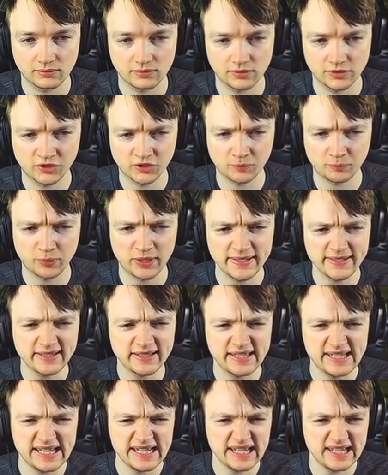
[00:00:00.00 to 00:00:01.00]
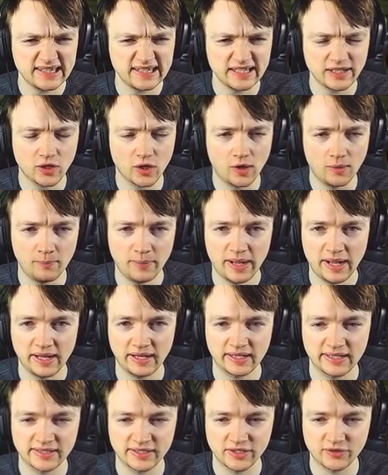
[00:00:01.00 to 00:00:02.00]
Surprisingly easy
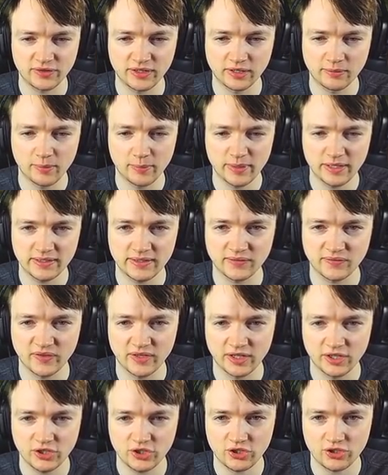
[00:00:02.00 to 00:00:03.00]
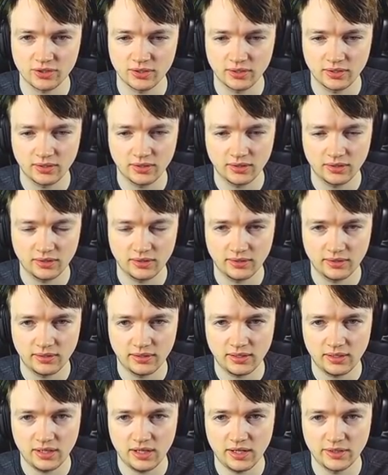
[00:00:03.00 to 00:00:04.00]
combat considering I'm about to finish.
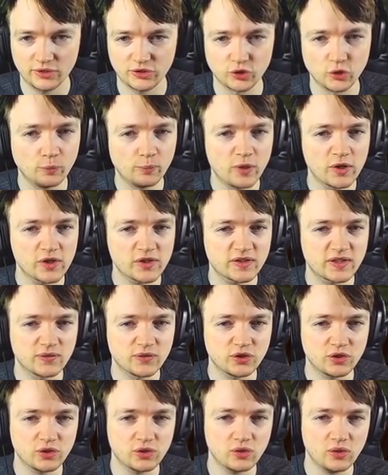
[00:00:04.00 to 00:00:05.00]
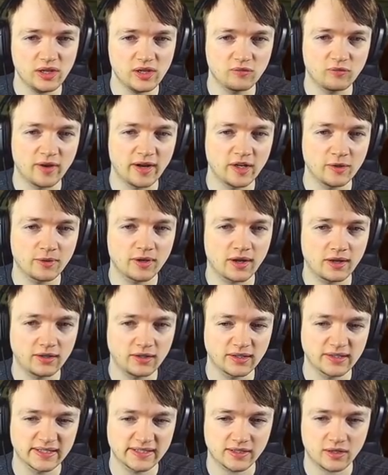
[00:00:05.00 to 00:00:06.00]
Toolbox gives you a random
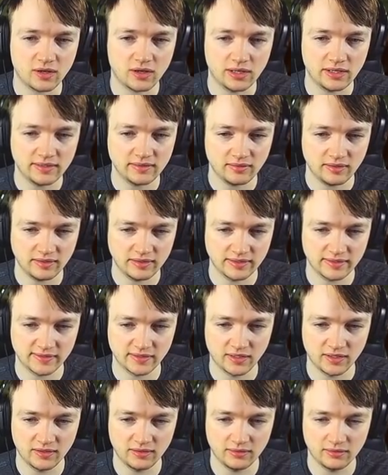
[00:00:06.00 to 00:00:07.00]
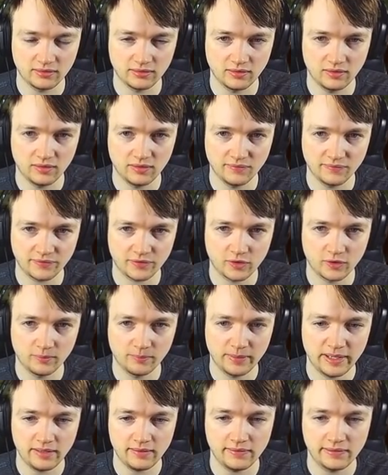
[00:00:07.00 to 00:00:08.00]
colorless card at the start of
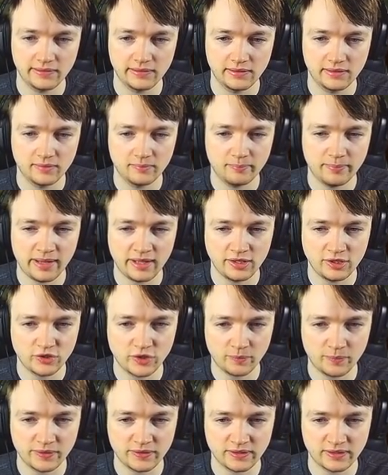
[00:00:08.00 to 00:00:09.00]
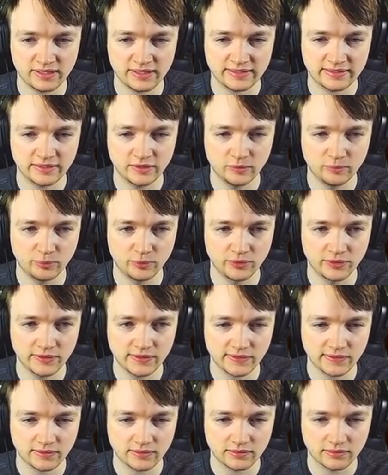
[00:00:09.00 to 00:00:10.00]
combat. Bandage up is a nice little
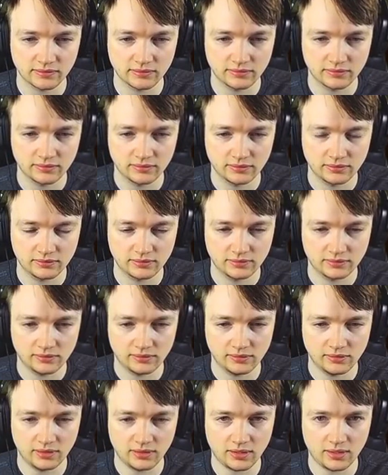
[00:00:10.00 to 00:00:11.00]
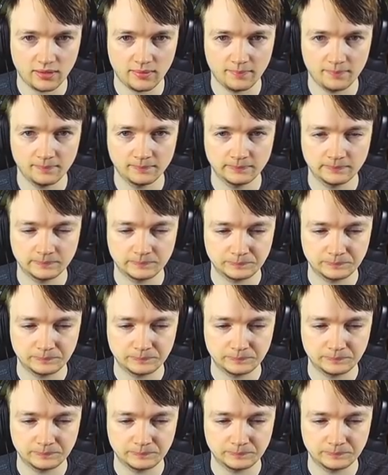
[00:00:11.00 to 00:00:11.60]
bonus. So